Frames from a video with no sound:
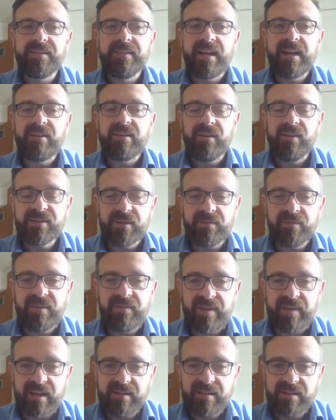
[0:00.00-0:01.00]
There are lots of
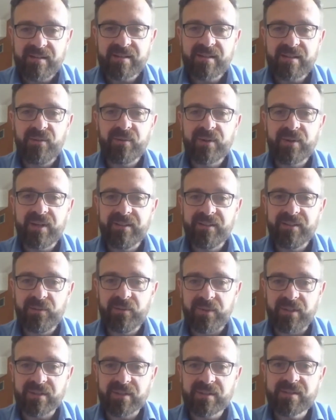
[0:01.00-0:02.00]
events all around the
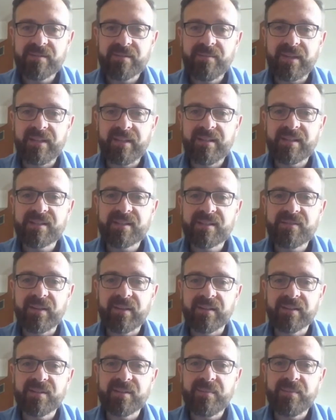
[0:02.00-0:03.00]
world in this
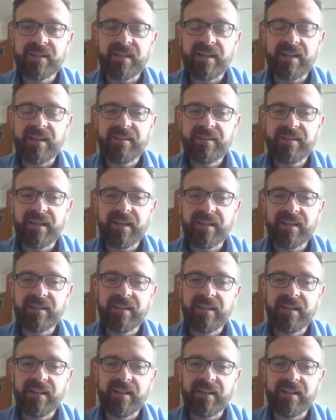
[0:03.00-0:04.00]
field, but I think
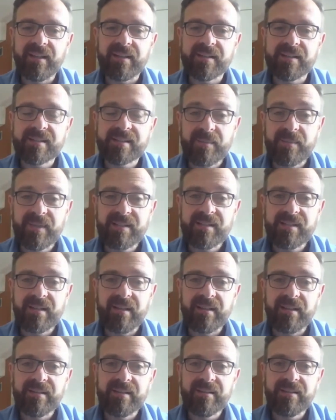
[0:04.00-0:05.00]
the summit
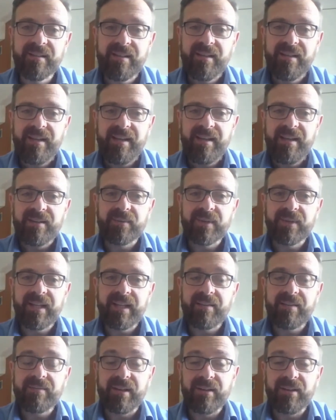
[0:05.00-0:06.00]
in London,
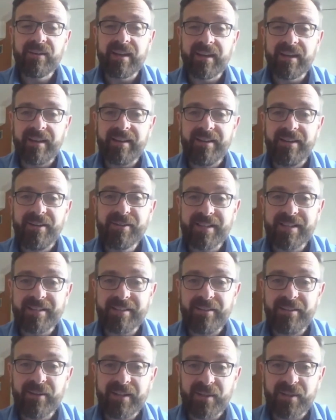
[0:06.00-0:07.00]
really, if you
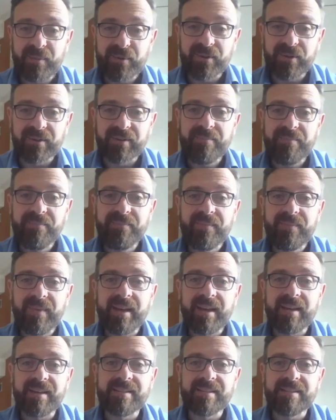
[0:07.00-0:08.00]
look at the program
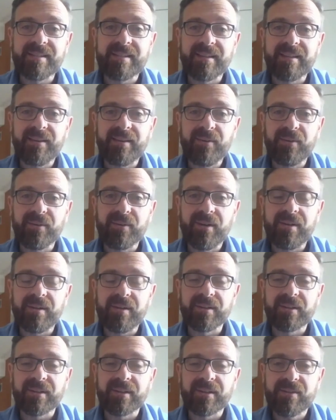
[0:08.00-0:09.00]
and the
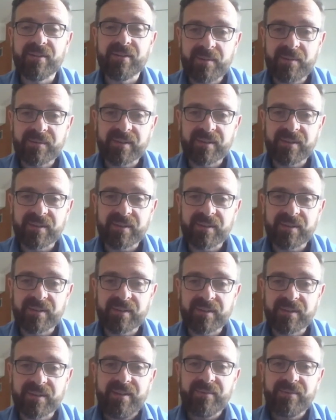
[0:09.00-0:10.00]
whole concept of it,
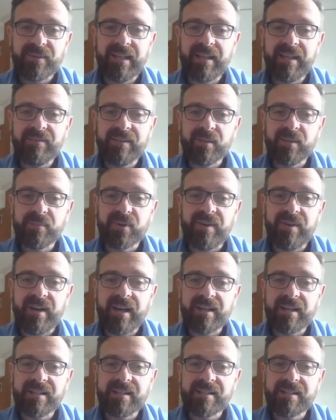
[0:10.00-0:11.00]
really will
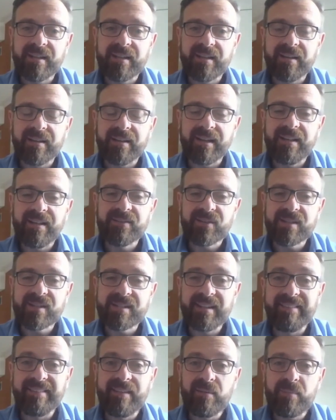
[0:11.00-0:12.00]
provide
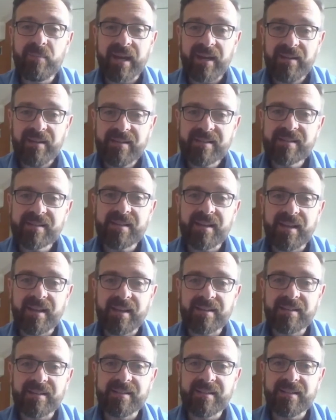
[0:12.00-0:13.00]
interesting debates
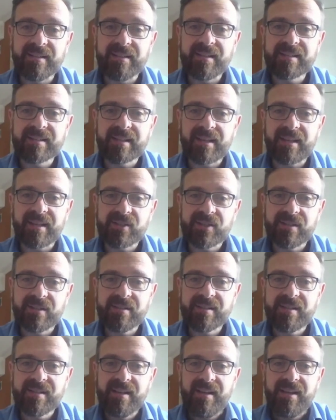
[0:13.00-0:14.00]
and
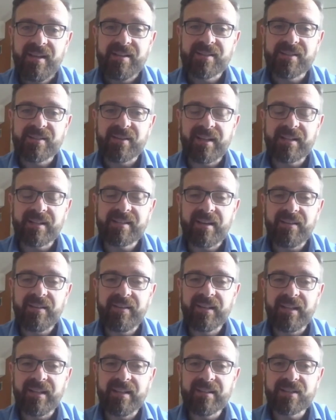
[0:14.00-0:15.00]
discussions. So that I
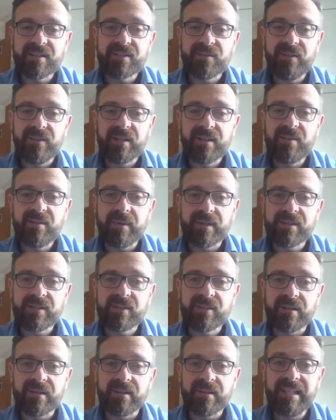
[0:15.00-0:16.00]
think the industry really
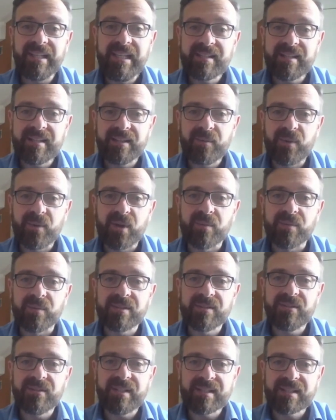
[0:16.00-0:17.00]
much needs at the
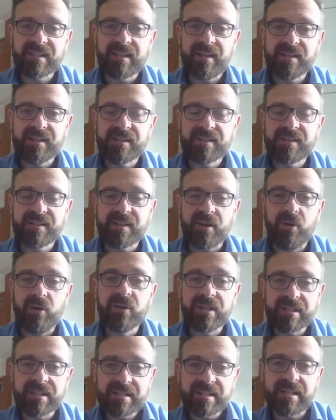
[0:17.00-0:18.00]
moment, to discuss
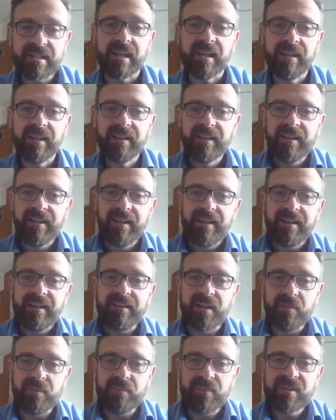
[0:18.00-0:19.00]
honestly
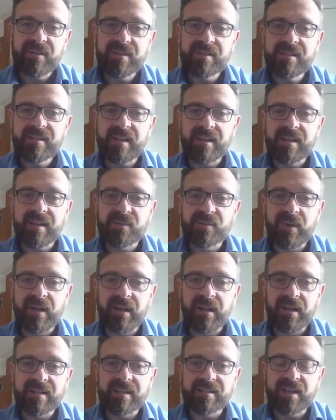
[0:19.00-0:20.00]
numbers as
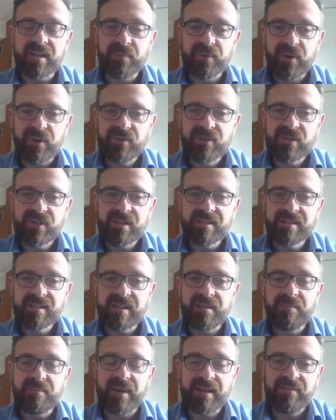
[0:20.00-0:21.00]
well as
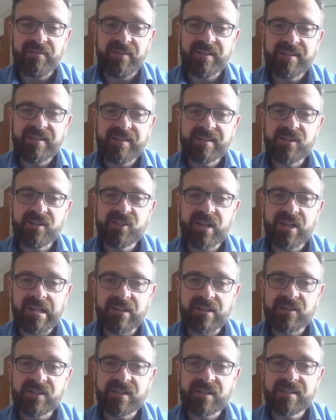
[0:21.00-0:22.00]
approaches and benefits and
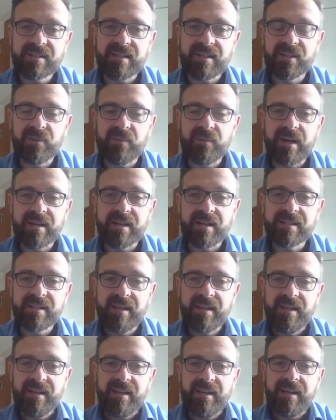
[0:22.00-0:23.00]
challenges.
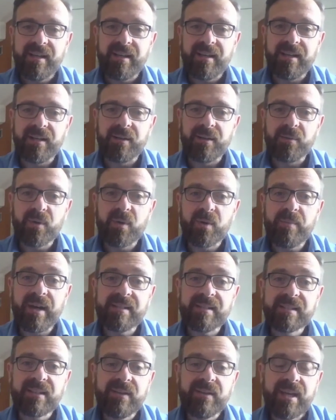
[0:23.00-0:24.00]
Otherwise, we
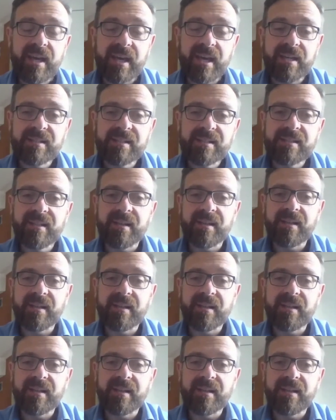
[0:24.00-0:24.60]
might create